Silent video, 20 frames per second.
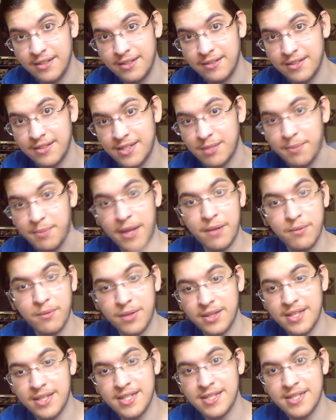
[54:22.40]
despite
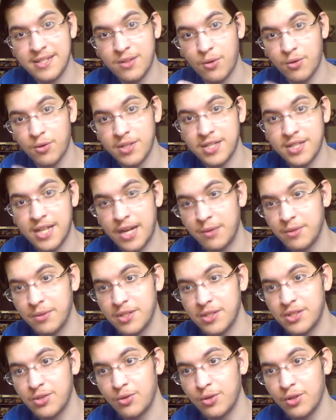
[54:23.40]
what this or Skyward
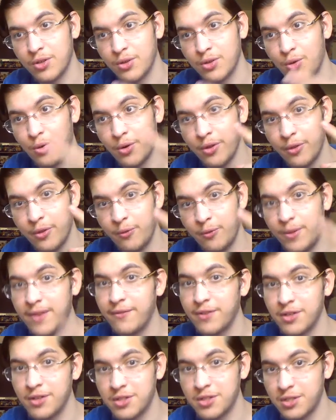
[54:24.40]
Sword or the Wii
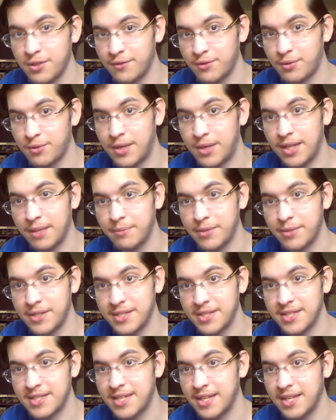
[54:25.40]
version of Twilight
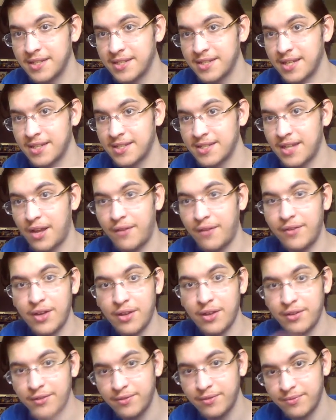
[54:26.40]
Princess tells us. Every
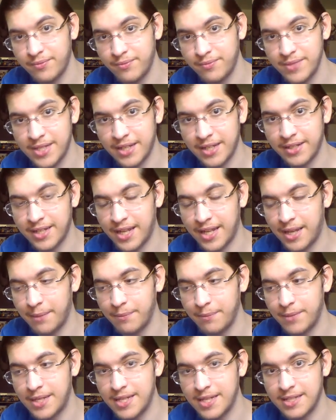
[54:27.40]
other Zelda
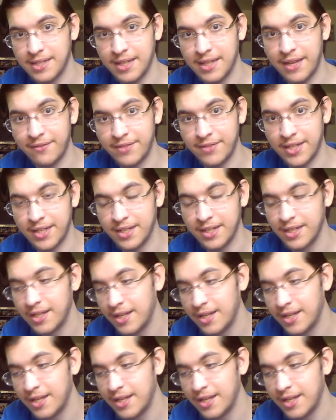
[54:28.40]
game, he's a lefty,